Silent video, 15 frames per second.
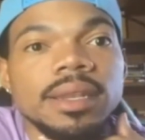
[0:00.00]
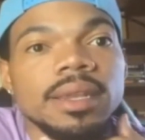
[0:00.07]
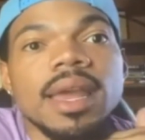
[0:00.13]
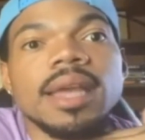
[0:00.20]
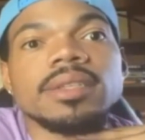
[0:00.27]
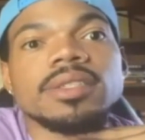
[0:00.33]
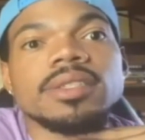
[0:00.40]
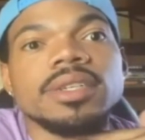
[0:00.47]
and
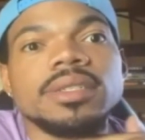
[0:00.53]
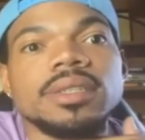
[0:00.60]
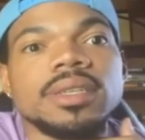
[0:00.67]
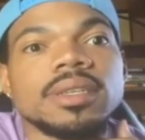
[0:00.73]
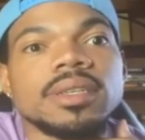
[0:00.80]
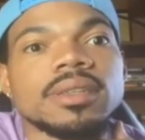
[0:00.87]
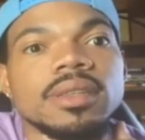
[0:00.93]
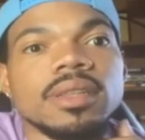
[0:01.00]
not just
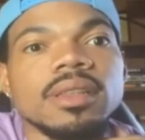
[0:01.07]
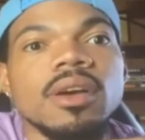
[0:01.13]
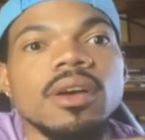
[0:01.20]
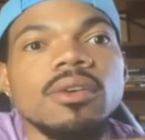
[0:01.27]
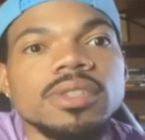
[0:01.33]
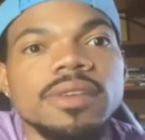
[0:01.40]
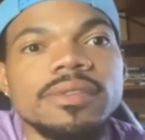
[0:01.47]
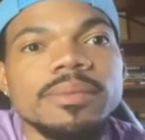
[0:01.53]
the
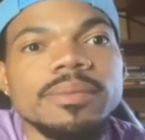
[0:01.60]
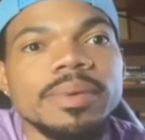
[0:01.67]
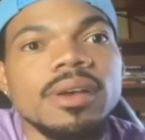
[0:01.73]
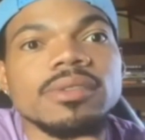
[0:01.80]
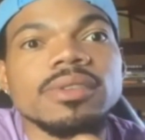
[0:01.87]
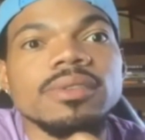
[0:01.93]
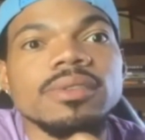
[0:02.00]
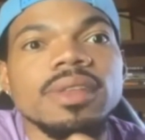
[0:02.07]
lows of it, but
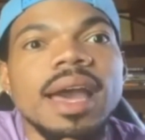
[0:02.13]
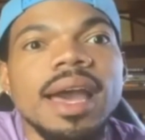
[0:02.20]
also the